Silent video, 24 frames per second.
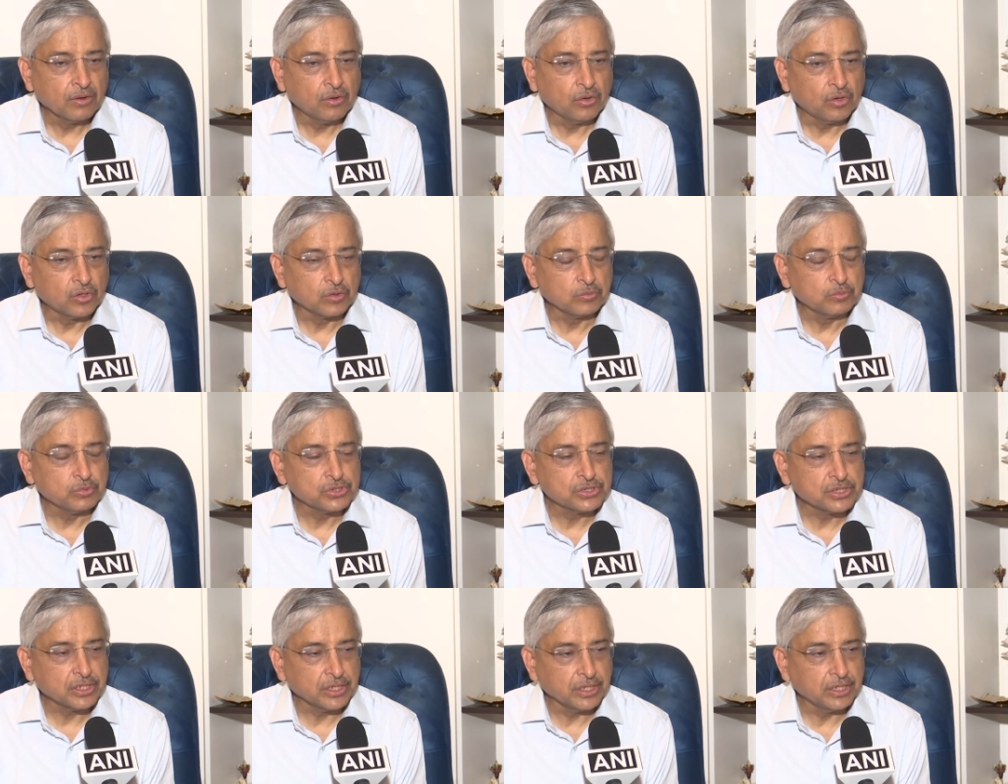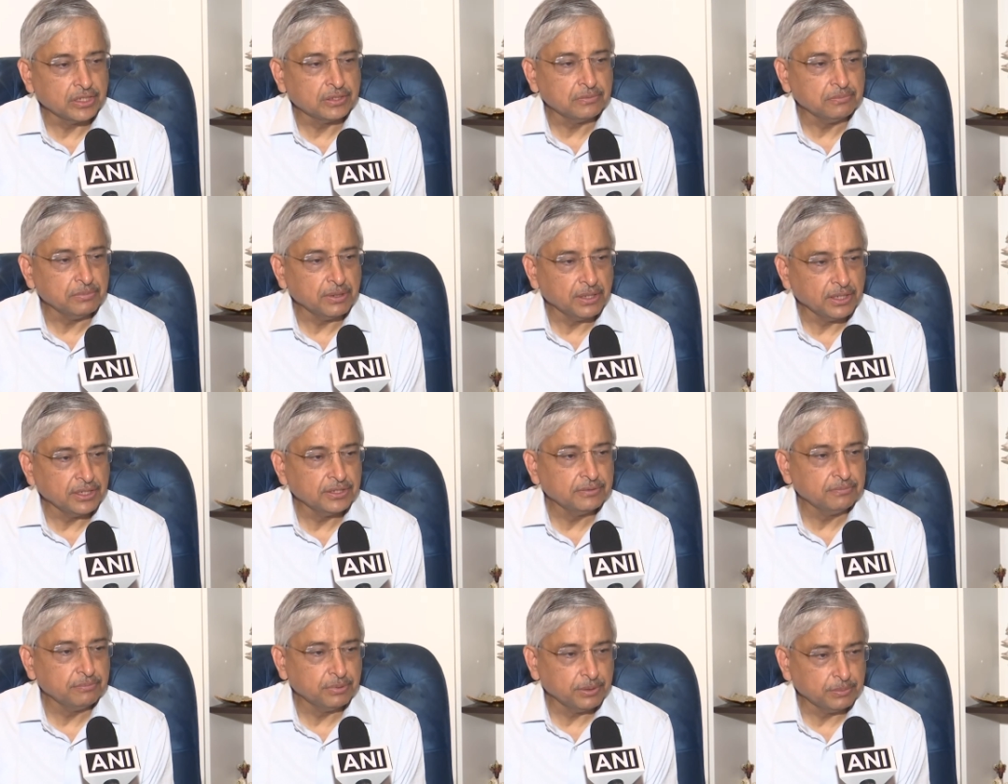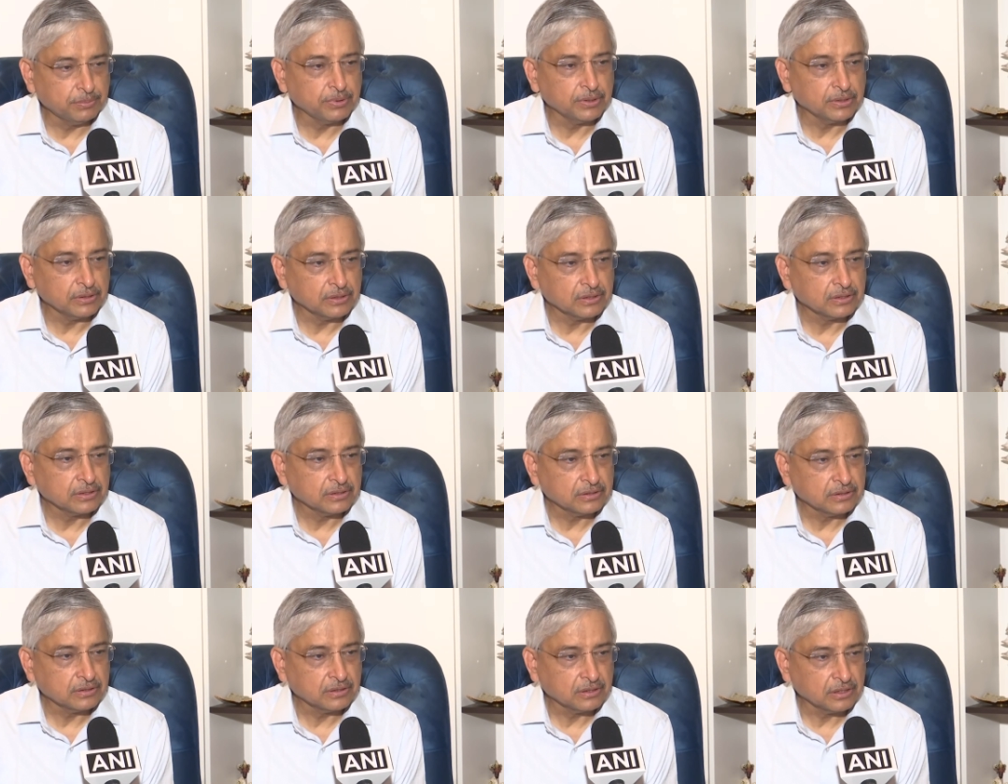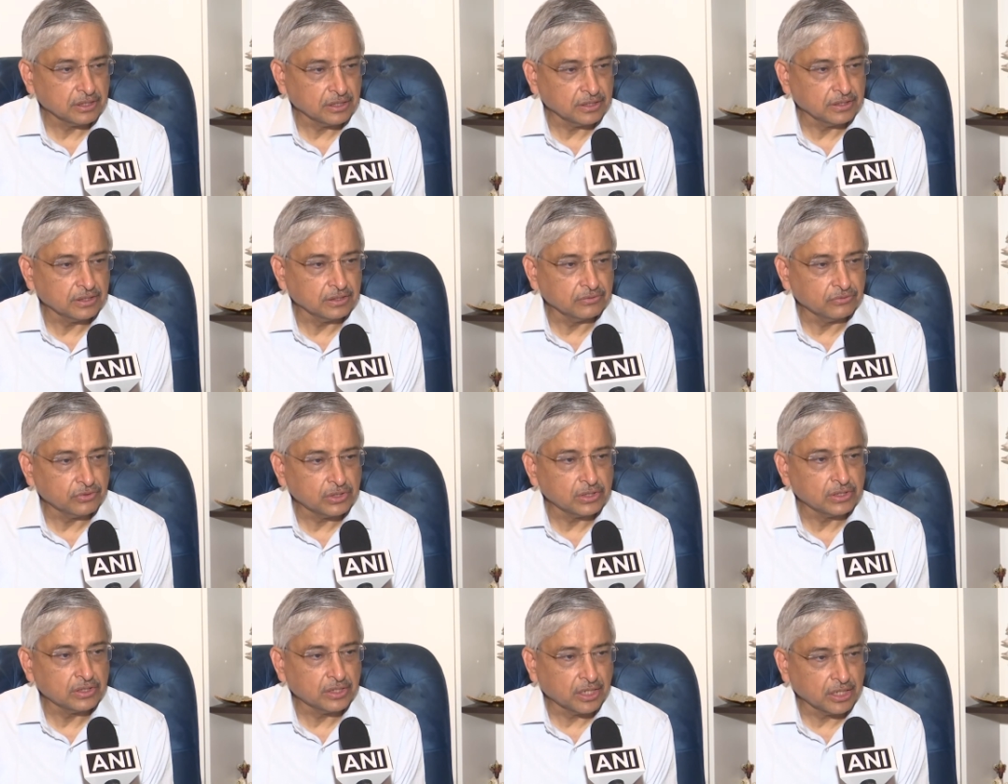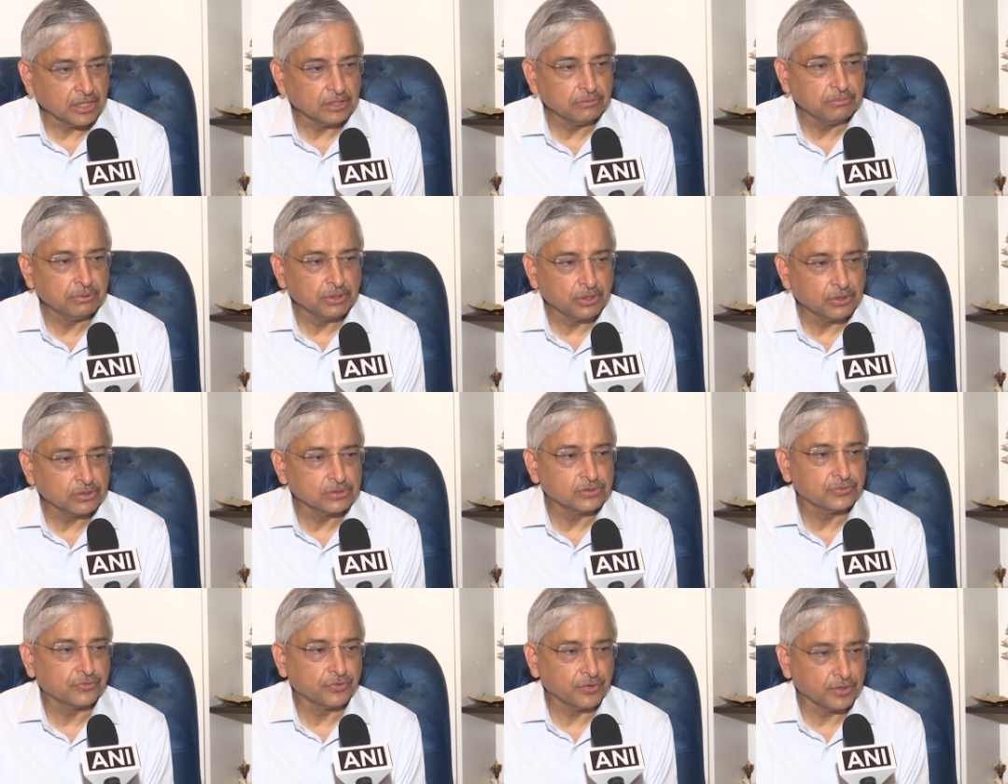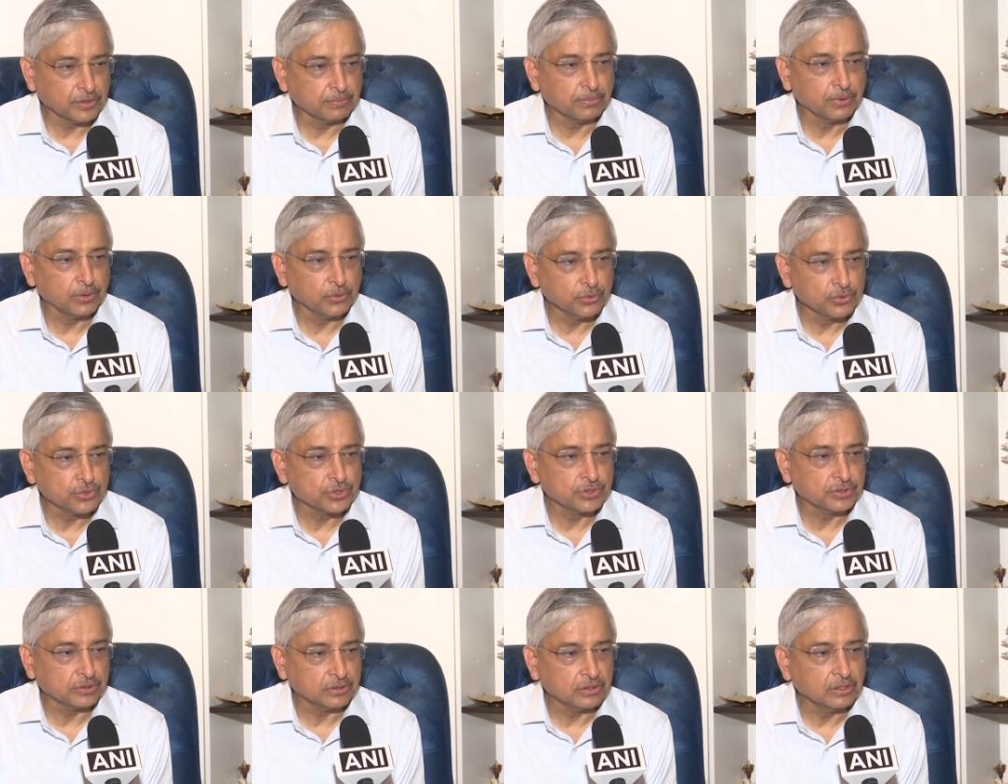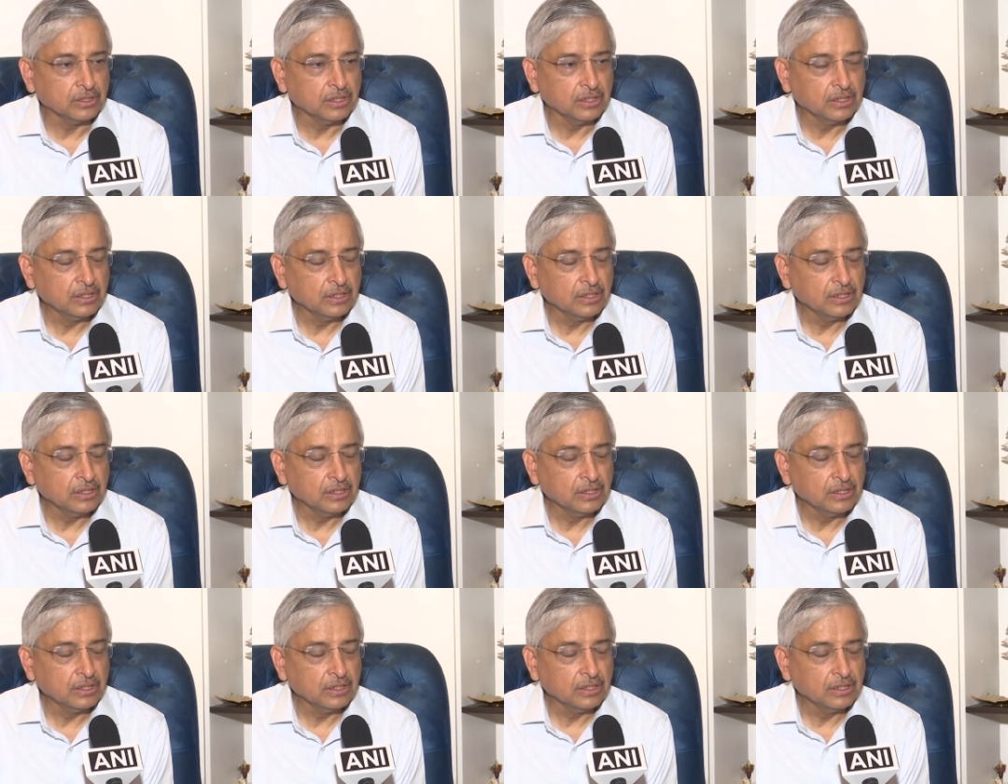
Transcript: almost 8 million people in the world died because of air pollution.